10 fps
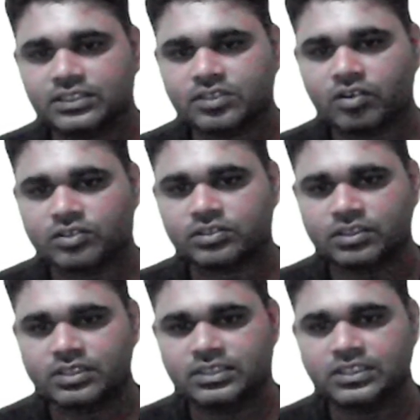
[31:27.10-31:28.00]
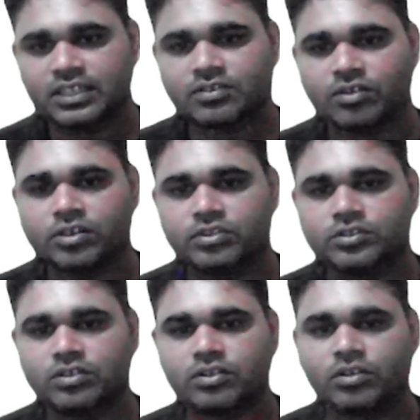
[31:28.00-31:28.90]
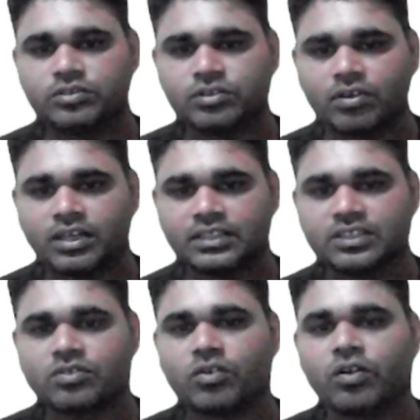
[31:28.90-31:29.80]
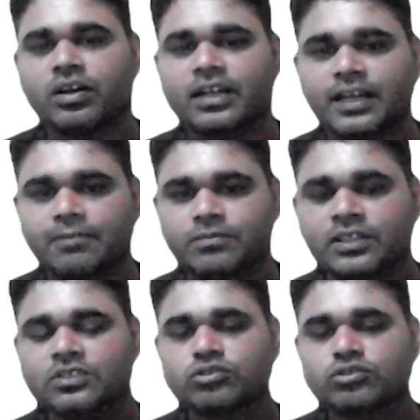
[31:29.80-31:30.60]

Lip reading: structure, these are called as also called as the concave. Now,